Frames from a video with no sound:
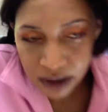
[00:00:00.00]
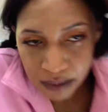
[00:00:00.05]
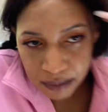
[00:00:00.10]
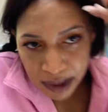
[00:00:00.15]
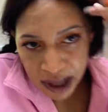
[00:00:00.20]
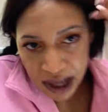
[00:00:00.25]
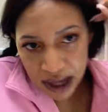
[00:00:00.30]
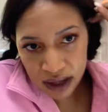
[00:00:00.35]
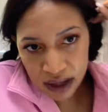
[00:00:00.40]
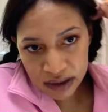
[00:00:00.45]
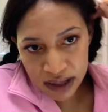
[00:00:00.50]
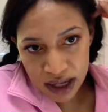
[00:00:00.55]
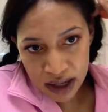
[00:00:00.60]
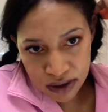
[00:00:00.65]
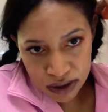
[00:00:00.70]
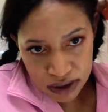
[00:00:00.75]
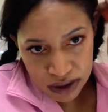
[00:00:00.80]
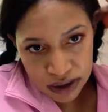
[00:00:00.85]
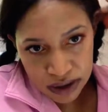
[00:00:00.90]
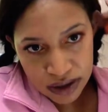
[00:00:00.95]
back
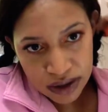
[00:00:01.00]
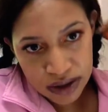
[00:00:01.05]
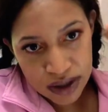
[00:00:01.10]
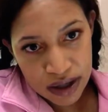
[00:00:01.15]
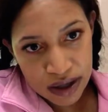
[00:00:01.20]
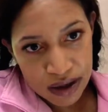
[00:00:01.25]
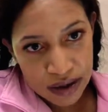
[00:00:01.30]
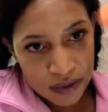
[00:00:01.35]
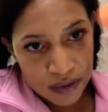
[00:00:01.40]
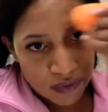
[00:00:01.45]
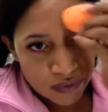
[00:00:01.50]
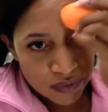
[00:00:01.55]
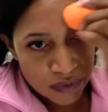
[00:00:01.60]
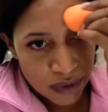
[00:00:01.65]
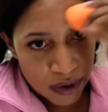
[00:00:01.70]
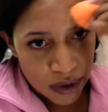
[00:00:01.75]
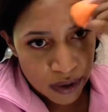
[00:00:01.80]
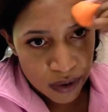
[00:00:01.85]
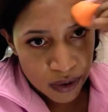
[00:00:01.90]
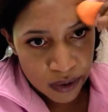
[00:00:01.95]
1,000 years ago.
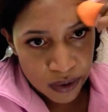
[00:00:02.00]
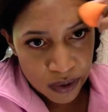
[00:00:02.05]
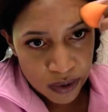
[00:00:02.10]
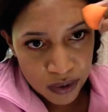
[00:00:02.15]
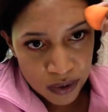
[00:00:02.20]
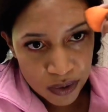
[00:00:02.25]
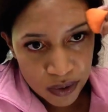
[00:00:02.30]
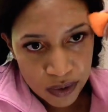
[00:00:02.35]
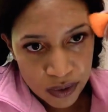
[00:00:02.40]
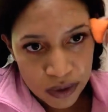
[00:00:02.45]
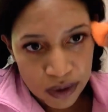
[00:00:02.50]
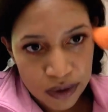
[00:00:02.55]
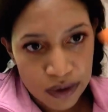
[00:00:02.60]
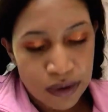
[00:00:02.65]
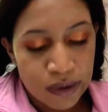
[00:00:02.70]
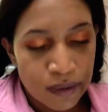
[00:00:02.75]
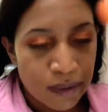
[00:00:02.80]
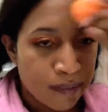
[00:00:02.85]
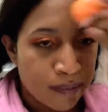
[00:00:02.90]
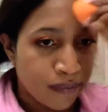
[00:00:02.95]
No
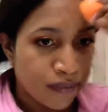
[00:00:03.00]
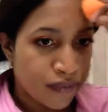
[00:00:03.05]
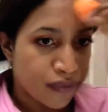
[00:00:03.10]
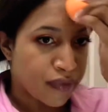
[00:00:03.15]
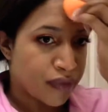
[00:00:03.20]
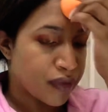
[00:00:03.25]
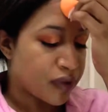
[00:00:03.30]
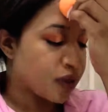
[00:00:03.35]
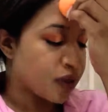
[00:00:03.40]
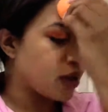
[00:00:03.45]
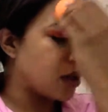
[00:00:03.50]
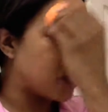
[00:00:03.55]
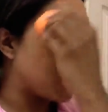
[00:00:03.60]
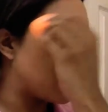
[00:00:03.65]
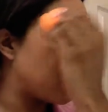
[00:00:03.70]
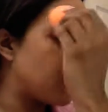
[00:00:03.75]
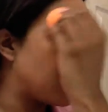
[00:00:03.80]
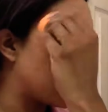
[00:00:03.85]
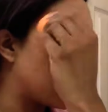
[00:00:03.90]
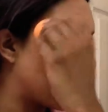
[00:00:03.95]
clue.
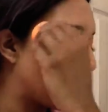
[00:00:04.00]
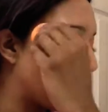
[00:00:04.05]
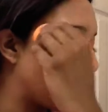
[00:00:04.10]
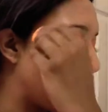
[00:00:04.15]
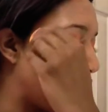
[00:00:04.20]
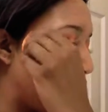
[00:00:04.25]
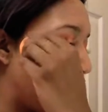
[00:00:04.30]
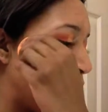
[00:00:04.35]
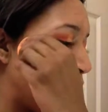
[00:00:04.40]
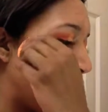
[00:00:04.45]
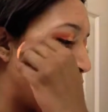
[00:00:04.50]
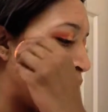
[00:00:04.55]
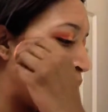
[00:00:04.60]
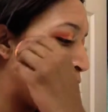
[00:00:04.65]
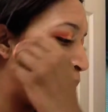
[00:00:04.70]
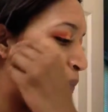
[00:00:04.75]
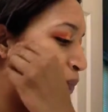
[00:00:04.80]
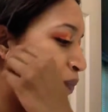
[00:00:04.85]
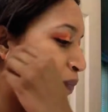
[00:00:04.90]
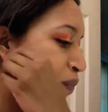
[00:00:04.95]
So
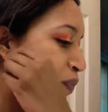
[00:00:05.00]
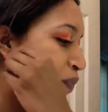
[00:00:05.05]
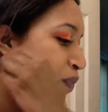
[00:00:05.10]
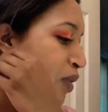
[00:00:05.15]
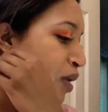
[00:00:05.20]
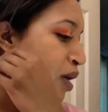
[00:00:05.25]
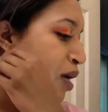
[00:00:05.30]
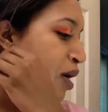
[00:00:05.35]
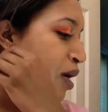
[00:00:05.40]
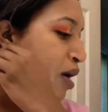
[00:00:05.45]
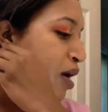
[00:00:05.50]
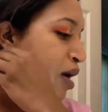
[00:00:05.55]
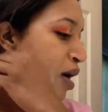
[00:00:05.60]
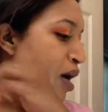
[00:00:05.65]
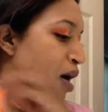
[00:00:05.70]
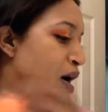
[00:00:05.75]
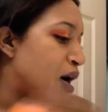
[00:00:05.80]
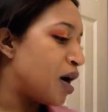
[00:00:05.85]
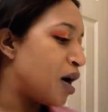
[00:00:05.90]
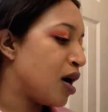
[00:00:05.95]
anyway,
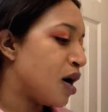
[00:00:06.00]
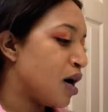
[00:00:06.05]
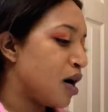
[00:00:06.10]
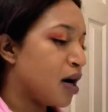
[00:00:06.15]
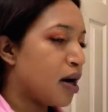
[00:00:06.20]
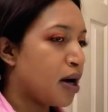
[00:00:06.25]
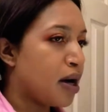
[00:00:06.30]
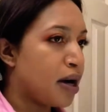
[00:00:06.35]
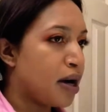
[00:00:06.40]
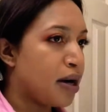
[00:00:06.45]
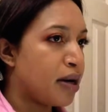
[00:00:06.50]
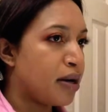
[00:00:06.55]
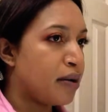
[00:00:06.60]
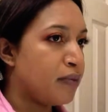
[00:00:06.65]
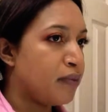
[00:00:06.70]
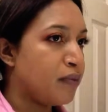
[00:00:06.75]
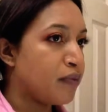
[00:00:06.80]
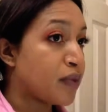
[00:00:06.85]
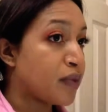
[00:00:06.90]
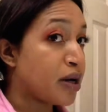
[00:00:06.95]

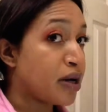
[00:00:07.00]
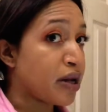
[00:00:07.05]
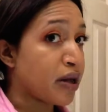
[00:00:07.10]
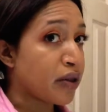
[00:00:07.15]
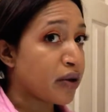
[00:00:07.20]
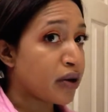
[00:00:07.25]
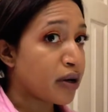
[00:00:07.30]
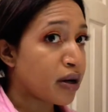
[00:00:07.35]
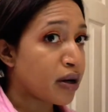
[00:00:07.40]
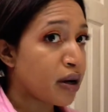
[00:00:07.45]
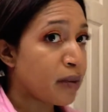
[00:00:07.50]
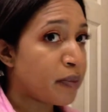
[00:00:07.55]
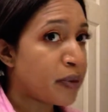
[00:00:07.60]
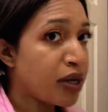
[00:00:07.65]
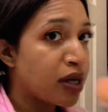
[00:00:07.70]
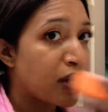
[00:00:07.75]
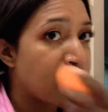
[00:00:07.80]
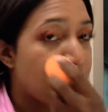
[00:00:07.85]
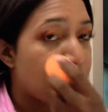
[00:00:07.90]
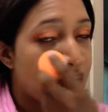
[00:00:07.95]
another
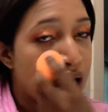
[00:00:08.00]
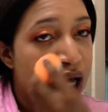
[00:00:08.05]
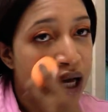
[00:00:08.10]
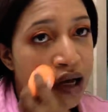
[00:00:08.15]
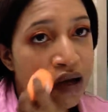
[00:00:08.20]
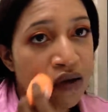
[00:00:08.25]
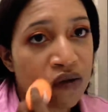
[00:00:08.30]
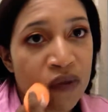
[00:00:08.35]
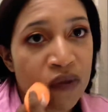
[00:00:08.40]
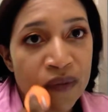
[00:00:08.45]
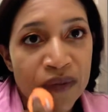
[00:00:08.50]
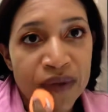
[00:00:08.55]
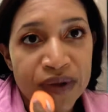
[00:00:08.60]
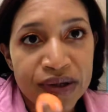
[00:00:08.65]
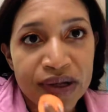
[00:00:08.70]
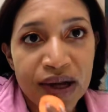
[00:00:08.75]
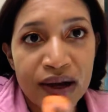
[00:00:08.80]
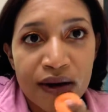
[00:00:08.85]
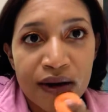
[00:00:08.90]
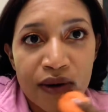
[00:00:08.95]
opinion I have, and this is
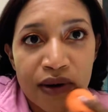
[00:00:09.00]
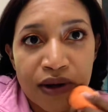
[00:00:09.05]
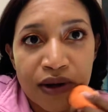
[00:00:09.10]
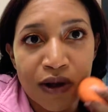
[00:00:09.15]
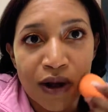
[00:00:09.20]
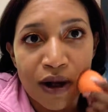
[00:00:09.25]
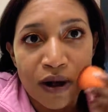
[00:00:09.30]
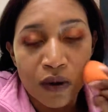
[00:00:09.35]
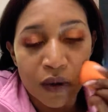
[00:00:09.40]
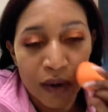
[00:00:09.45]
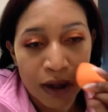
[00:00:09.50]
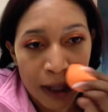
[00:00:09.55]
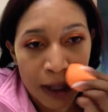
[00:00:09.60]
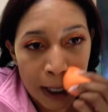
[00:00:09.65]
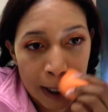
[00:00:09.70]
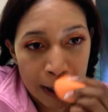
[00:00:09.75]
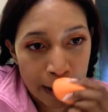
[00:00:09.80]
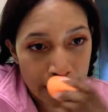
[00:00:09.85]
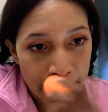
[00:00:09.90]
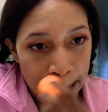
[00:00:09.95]
kind of going along with
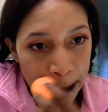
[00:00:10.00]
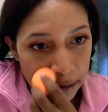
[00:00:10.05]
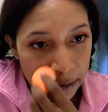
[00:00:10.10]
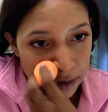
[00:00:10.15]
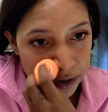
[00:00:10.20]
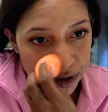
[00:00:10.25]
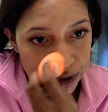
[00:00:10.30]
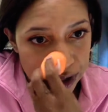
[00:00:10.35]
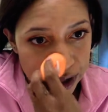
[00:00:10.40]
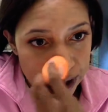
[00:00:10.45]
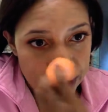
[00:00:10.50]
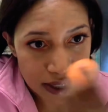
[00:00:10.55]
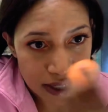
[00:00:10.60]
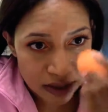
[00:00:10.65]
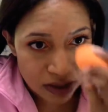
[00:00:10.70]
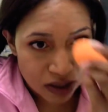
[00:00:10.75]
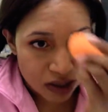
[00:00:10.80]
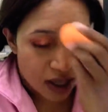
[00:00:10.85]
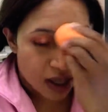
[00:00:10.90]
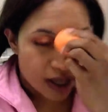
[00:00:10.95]
Jeffree Star and
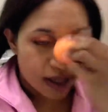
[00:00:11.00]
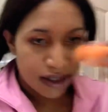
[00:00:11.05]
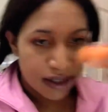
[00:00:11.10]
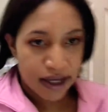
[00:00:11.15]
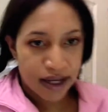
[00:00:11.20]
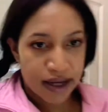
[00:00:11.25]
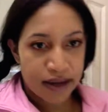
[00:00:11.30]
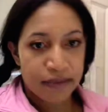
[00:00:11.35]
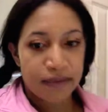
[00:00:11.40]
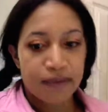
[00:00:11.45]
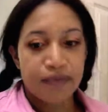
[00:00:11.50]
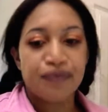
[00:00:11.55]
his content.